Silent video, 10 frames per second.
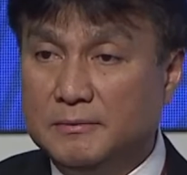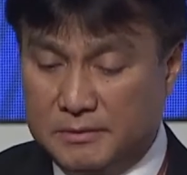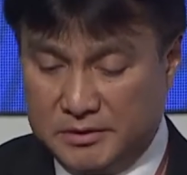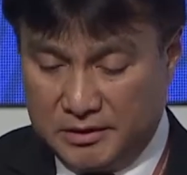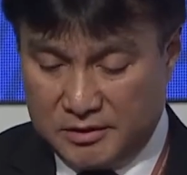
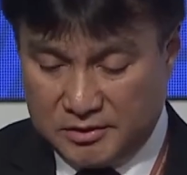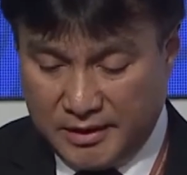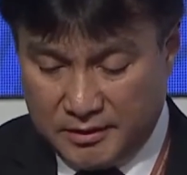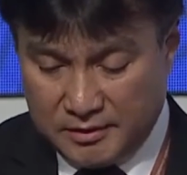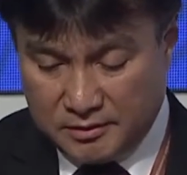certain
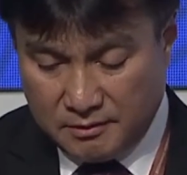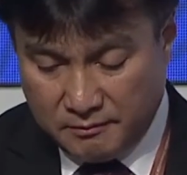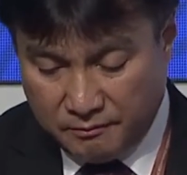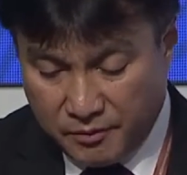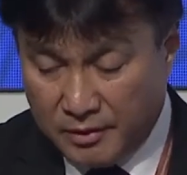standards
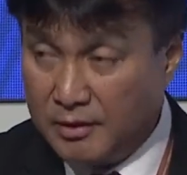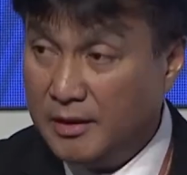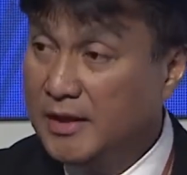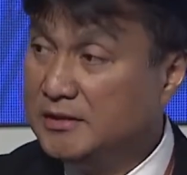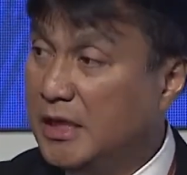
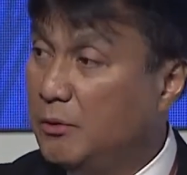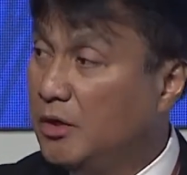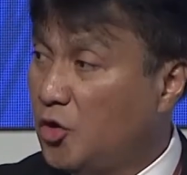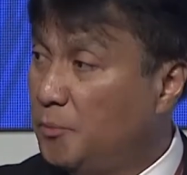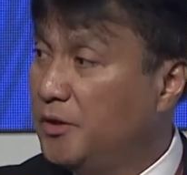as our
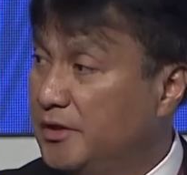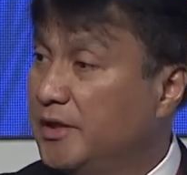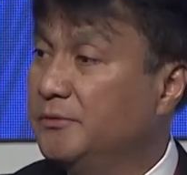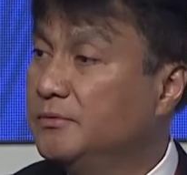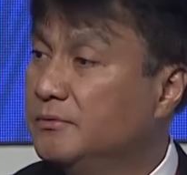corporate gift.